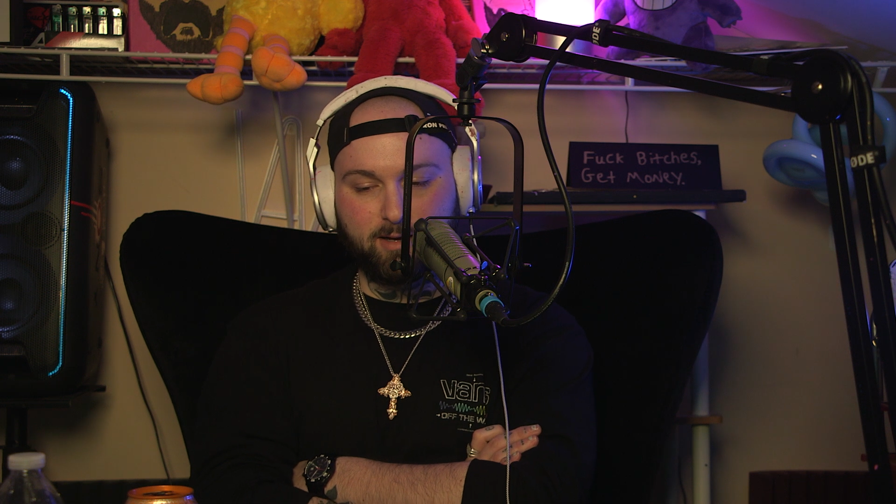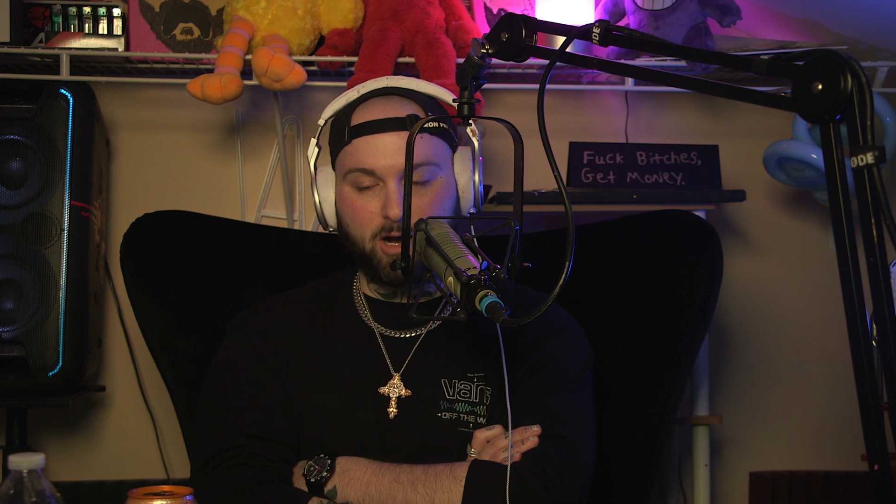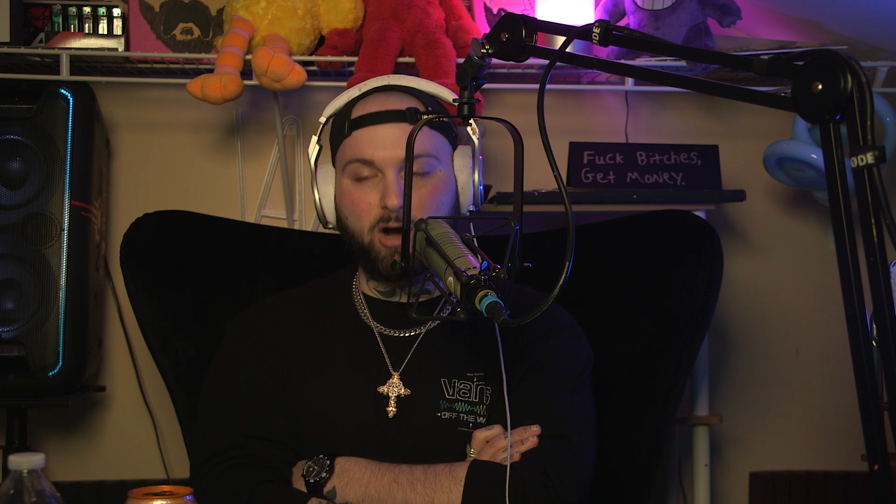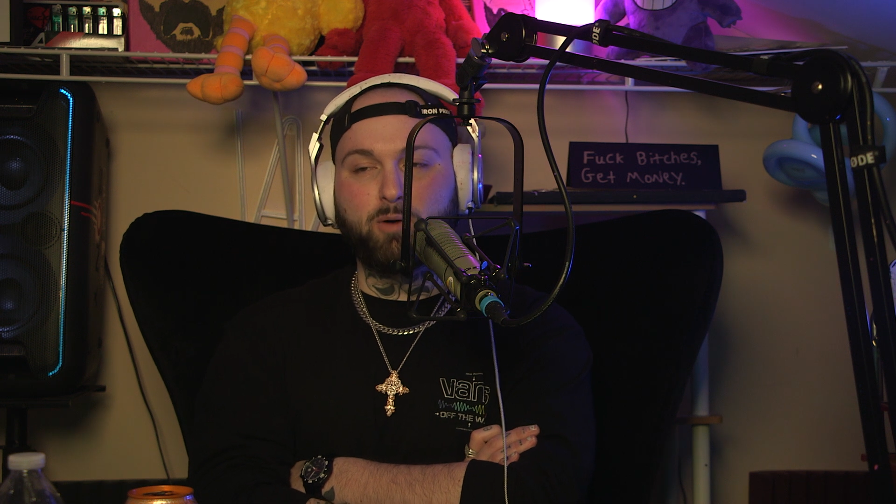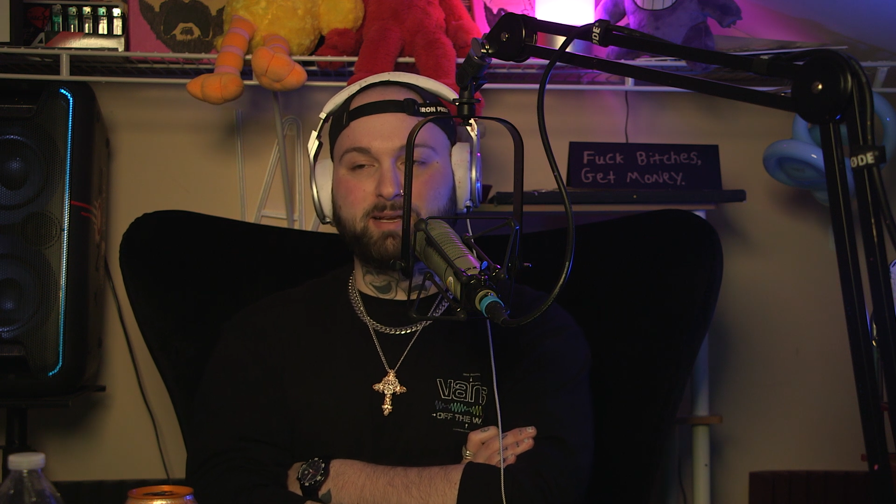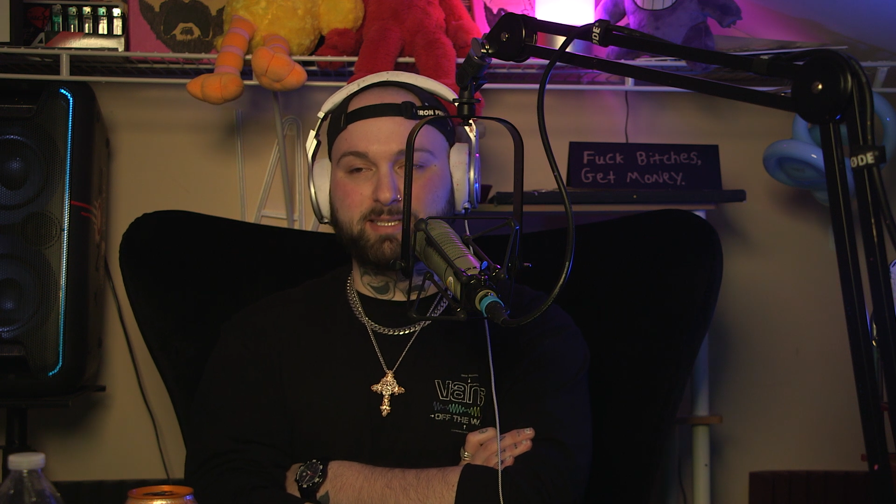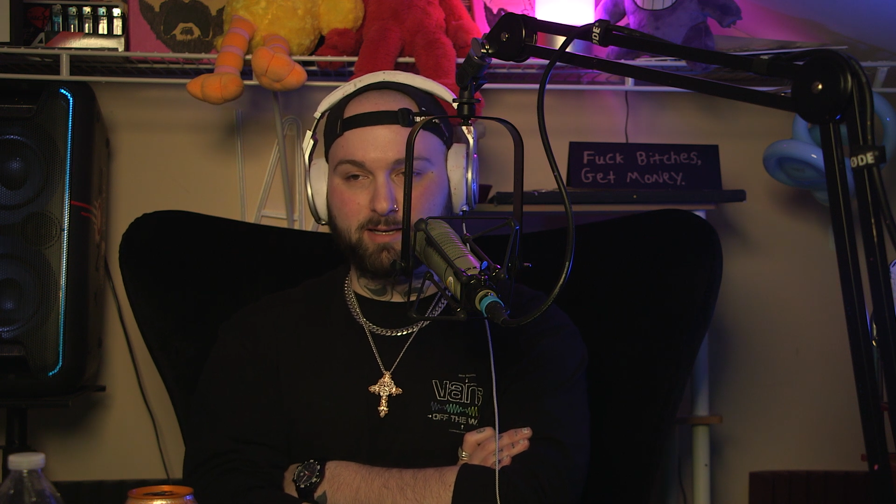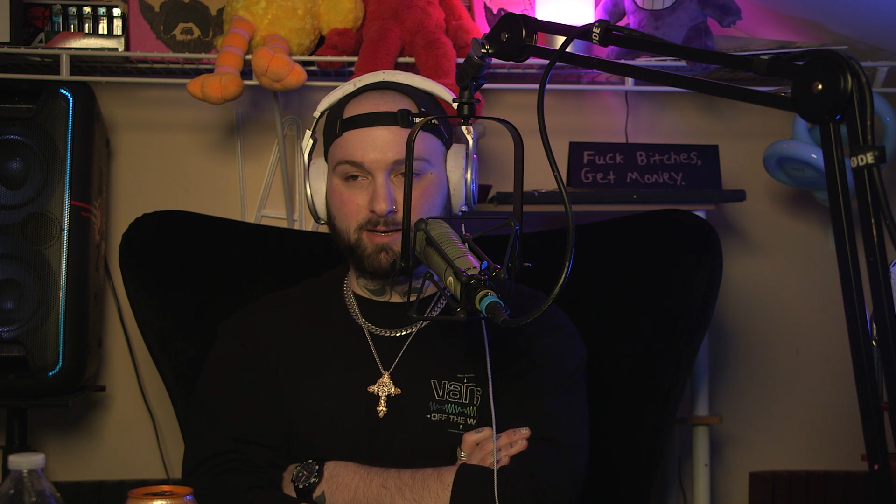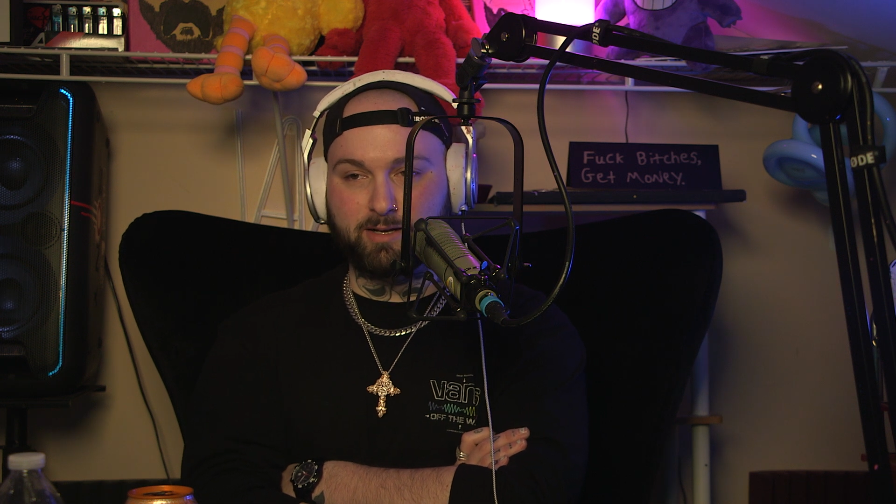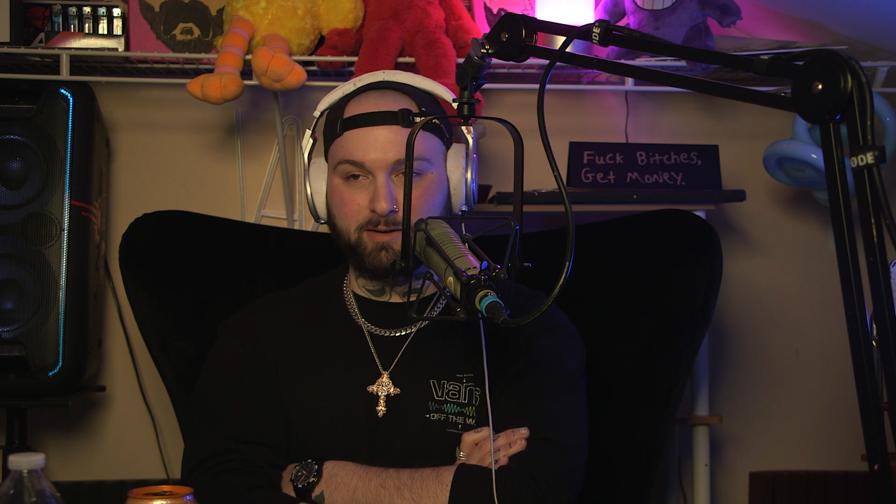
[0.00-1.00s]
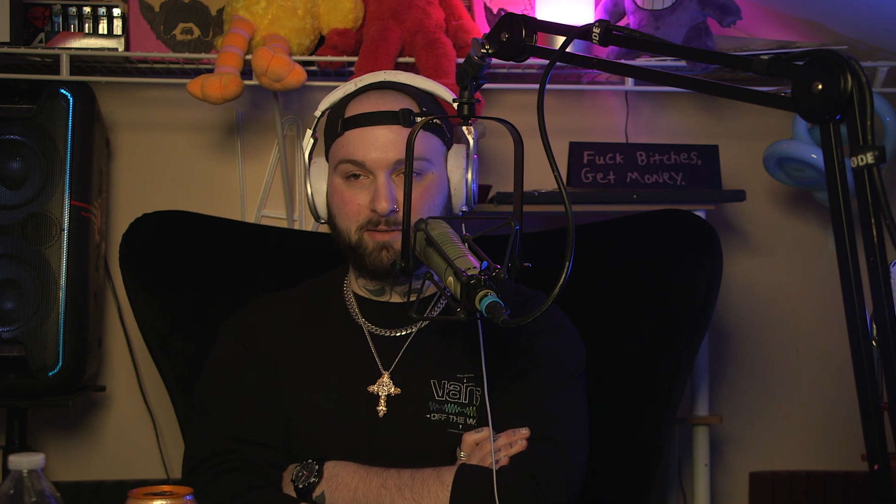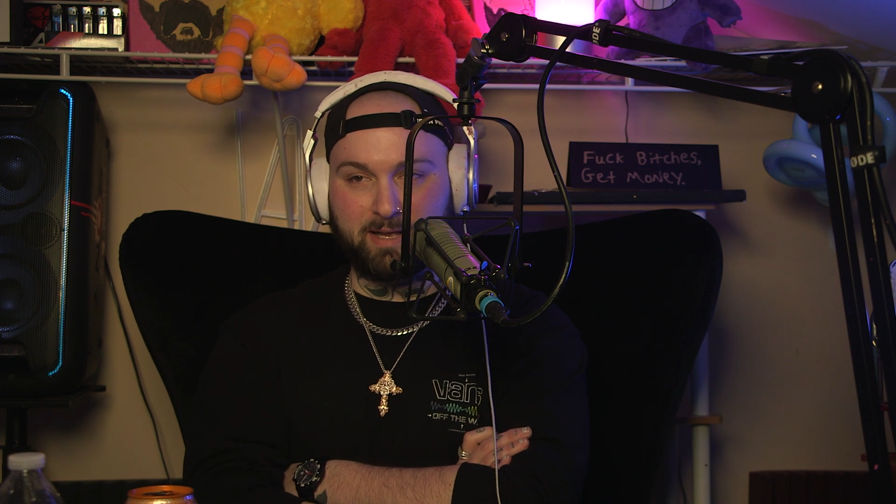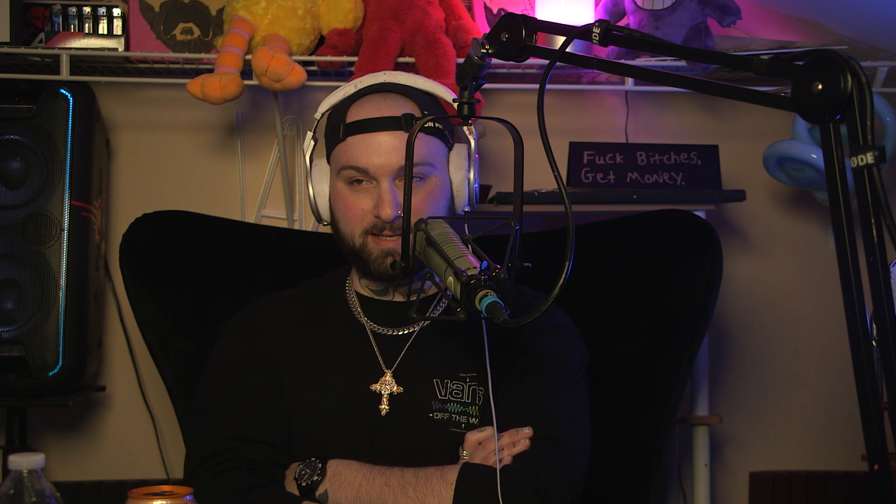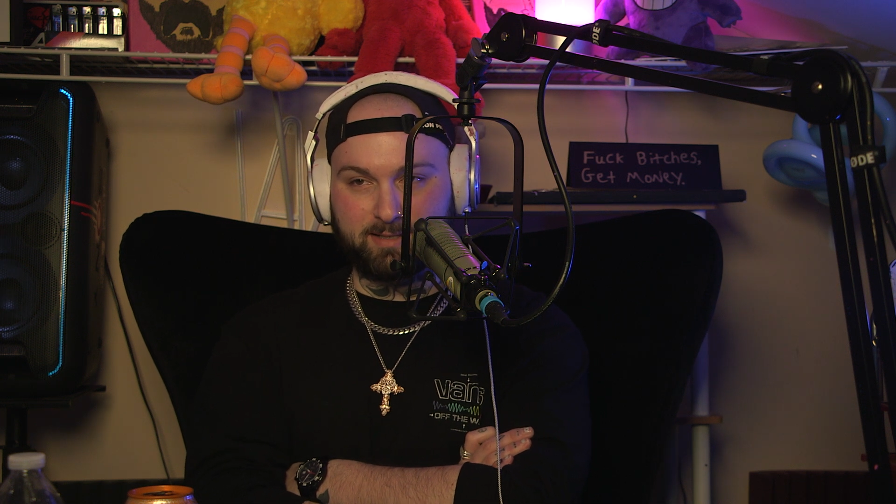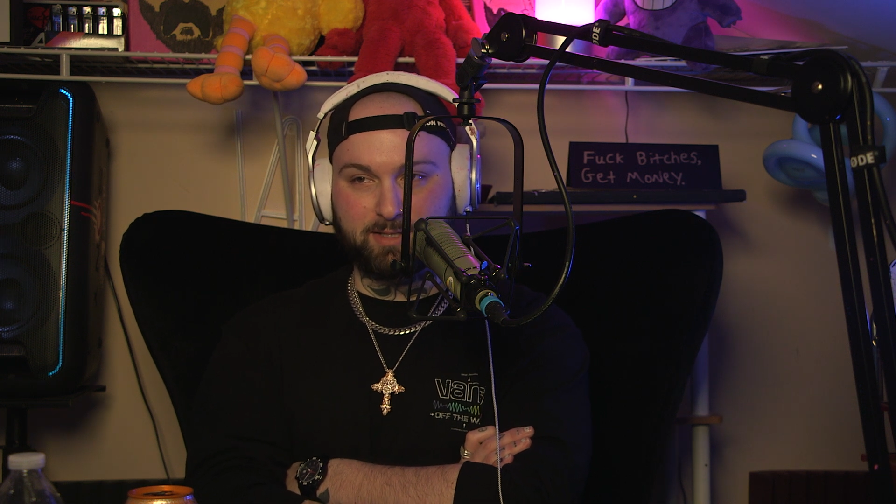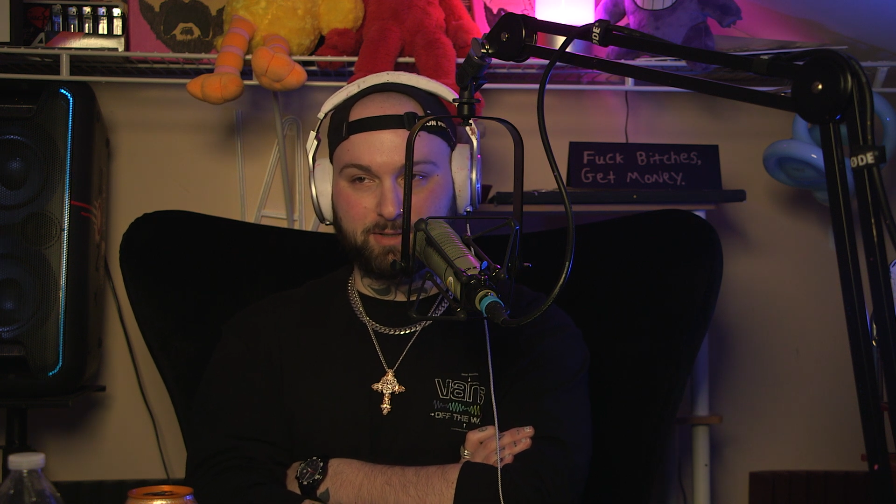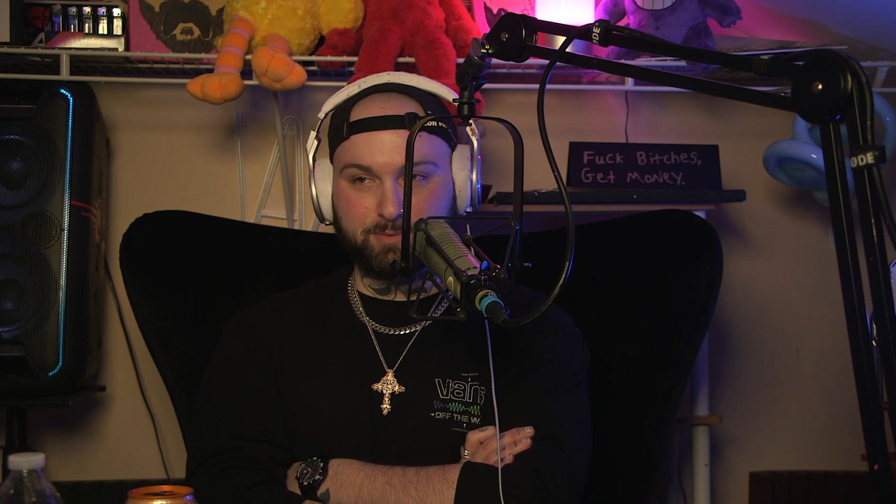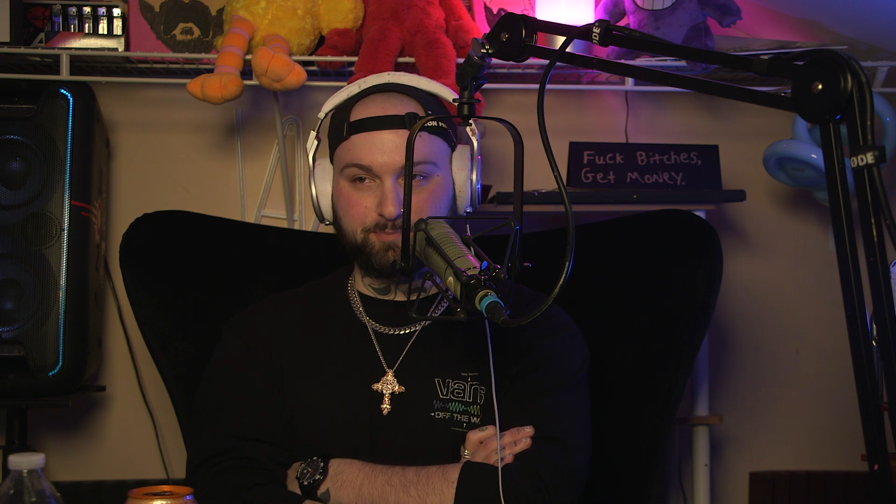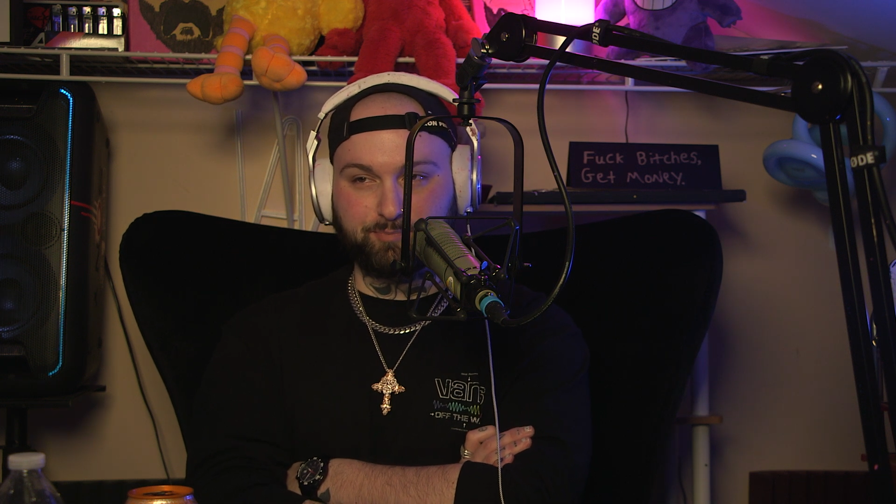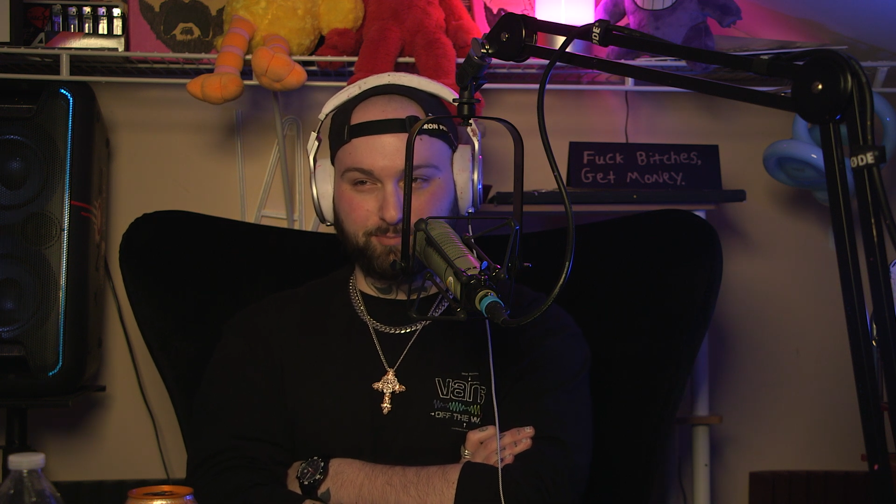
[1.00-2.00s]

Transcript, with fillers: always a good thing to do